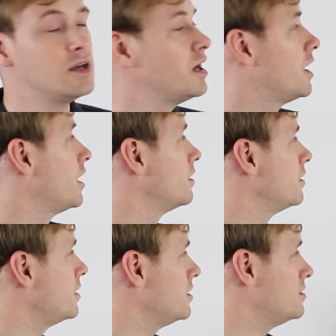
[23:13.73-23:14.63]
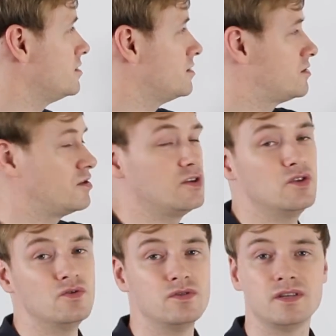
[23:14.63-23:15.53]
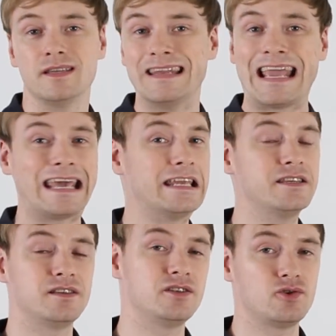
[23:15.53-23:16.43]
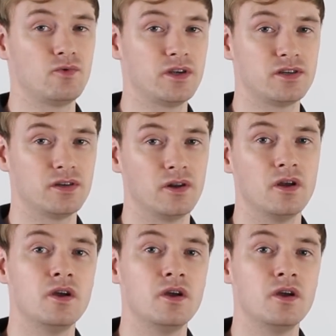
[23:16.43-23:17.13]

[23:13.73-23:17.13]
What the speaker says: and the easiest to use in any situation.